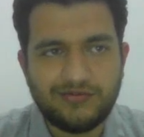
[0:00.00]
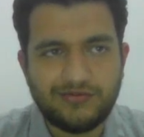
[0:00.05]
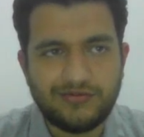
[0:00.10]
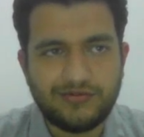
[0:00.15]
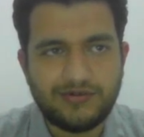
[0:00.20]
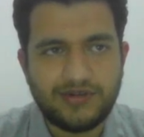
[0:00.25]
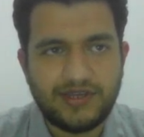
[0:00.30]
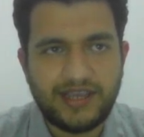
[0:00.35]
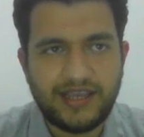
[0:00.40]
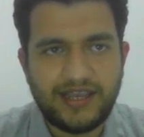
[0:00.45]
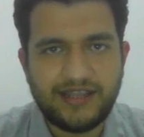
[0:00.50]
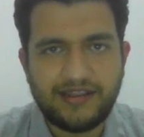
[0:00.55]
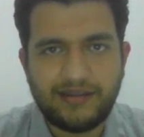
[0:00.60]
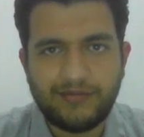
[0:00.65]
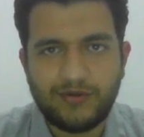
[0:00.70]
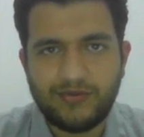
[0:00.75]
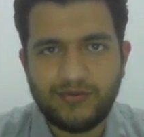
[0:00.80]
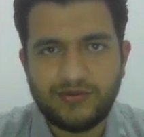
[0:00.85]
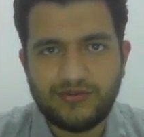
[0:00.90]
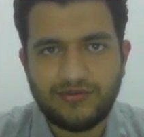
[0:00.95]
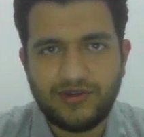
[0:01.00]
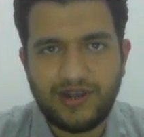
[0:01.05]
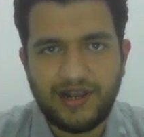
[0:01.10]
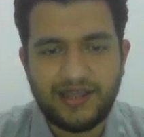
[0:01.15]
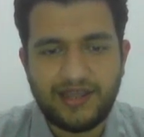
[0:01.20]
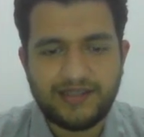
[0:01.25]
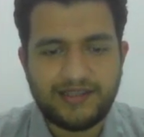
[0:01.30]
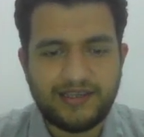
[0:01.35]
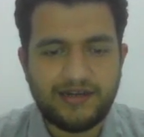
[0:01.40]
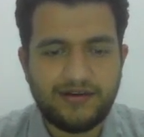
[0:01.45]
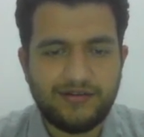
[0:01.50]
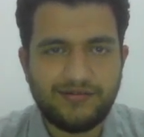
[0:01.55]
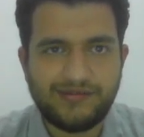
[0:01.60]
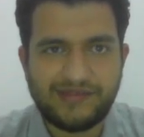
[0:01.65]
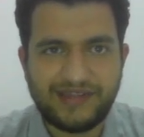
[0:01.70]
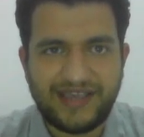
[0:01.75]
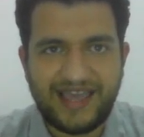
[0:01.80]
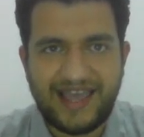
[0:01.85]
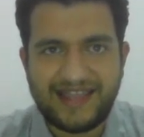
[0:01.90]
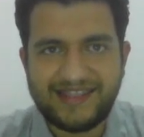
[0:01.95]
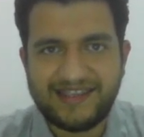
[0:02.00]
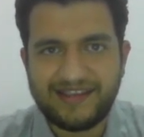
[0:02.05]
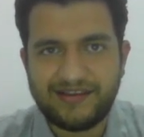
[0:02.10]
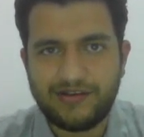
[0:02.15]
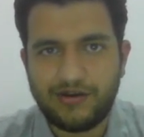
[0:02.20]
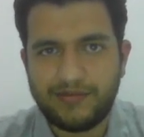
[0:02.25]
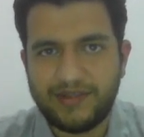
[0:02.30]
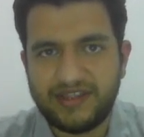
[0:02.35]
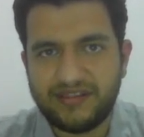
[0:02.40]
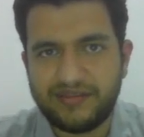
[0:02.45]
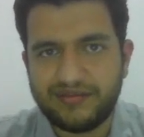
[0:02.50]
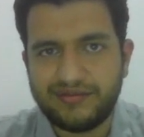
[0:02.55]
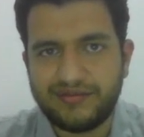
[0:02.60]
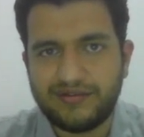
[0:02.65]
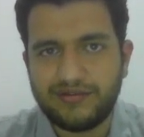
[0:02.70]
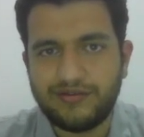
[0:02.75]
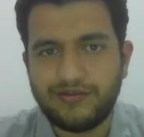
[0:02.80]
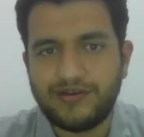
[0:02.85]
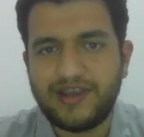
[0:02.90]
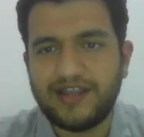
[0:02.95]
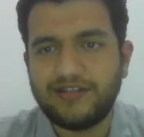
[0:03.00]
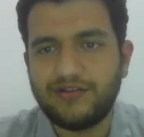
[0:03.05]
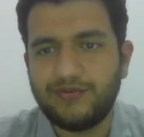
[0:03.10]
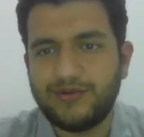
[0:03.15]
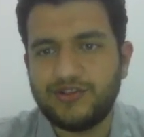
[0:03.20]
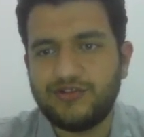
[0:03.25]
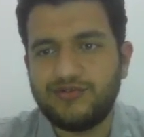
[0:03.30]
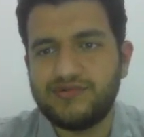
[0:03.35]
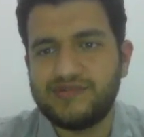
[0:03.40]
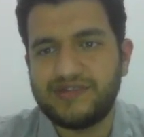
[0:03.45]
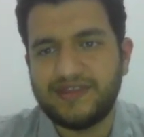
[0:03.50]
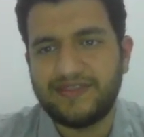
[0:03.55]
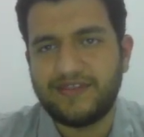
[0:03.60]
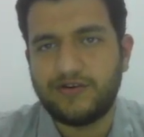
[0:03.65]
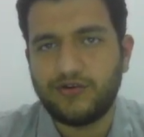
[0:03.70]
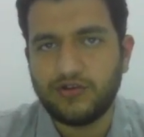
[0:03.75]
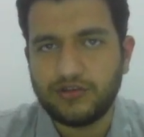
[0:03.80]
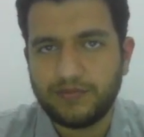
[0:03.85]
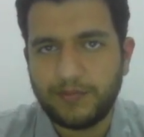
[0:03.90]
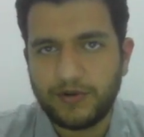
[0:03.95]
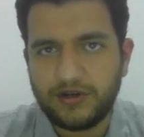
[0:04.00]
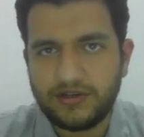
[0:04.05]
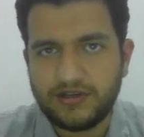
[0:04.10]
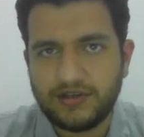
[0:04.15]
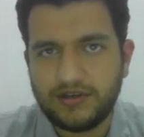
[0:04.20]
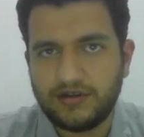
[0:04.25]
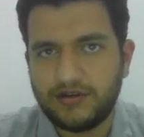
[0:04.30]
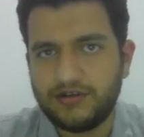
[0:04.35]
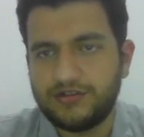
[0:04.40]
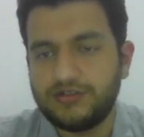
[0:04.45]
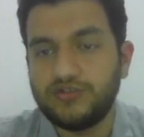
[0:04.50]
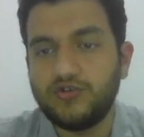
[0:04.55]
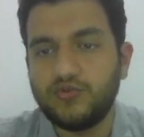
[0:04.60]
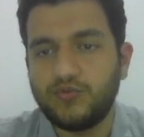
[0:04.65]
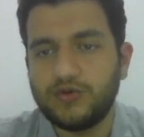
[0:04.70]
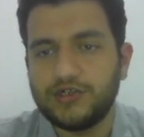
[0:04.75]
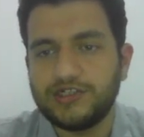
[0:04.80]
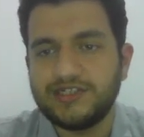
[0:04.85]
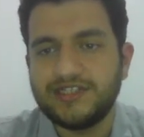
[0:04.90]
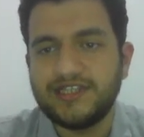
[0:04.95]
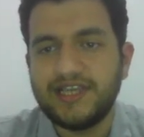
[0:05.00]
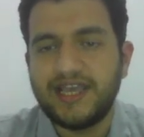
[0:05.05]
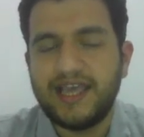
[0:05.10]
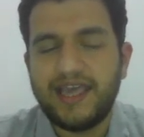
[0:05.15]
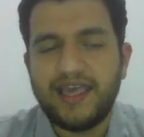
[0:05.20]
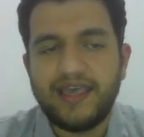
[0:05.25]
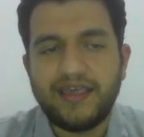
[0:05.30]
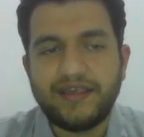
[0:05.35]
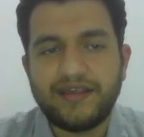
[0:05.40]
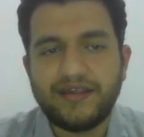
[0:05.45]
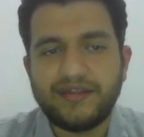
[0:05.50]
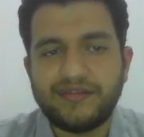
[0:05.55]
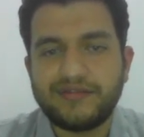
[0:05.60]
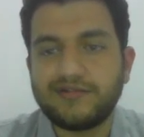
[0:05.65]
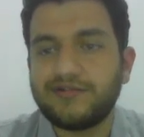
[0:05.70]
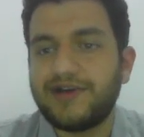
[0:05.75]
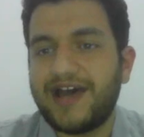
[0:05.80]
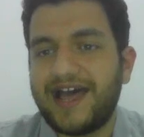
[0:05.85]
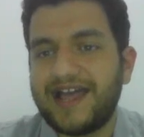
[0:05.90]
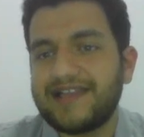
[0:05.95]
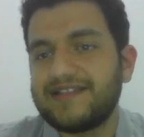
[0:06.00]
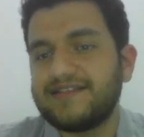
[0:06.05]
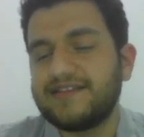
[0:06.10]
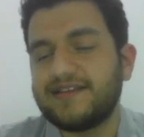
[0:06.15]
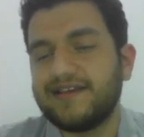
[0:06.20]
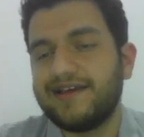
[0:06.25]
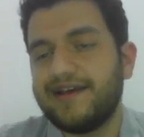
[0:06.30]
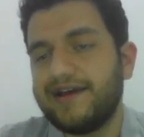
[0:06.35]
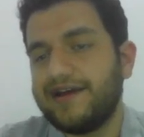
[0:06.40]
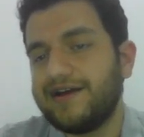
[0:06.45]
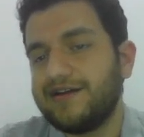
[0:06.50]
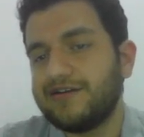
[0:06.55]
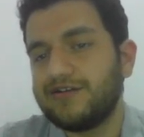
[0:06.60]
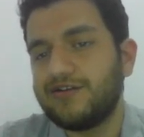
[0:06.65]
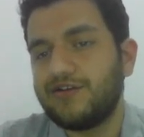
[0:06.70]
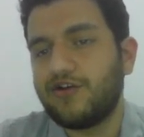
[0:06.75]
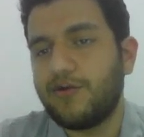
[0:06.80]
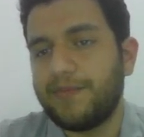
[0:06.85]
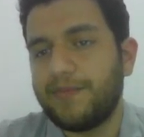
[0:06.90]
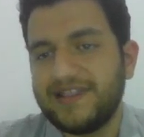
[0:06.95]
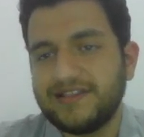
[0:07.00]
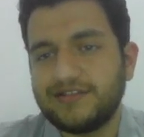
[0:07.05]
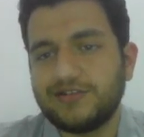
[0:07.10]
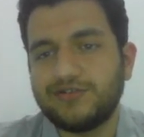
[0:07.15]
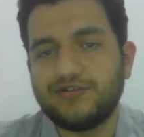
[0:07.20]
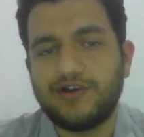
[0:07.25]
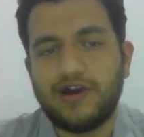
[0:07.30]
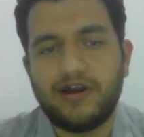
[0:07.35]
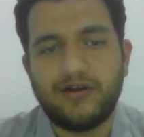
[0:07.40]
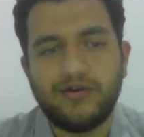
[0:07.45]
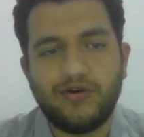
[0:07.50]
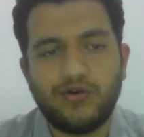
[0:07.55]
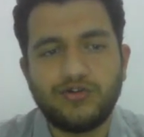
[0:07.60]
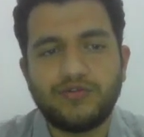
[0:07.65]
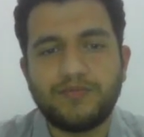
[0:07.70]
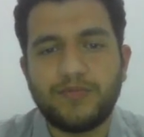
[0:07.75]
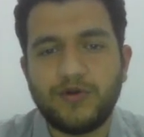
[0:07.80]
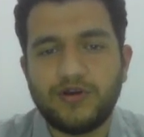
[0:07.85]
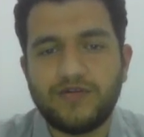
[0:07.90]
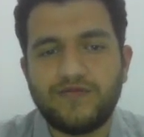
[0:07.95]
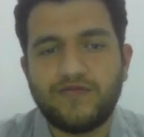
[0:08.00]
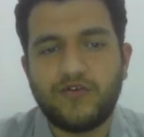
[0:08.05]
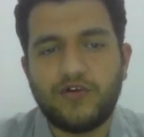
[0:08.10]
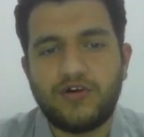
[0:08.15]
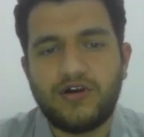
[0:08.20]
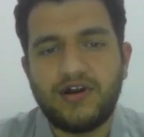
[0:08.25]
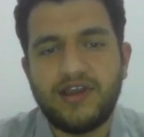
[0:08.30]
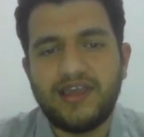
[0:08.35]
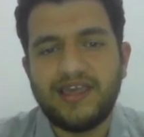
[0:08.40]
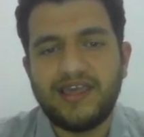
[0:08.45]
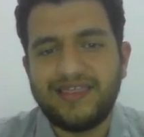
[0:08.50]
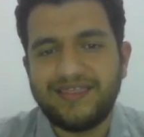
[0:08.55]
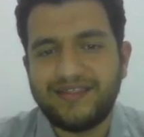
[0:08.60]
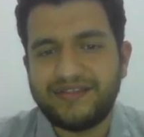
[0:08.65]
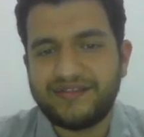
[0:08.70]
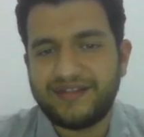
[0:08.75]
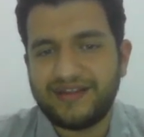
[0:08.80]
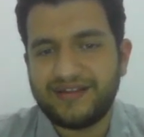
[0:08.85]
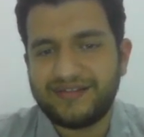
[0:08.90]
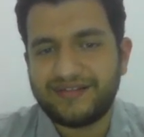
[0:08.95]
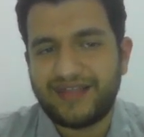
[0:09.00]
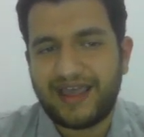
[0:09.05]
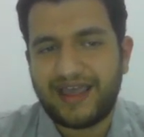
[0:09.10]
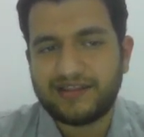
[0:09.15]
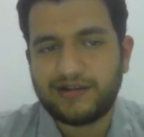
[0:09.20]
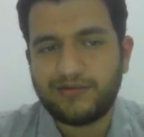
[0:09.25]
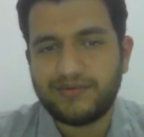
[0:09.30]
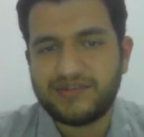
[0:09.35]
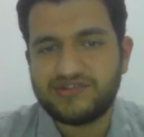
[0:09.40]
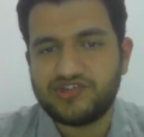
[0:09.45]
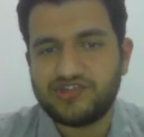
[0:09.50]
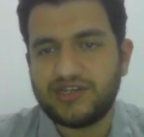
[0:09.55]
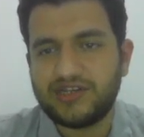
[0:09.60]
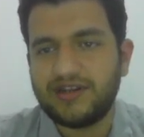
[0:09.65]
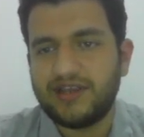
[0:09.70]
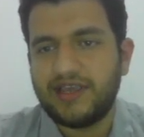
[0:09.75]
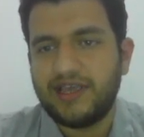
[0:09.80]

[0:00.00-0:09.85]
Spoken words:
do, and I'm going to highlight here using adding comments. You can do it using the notebook on UWorld, is to add a comment or a notebook for this exact question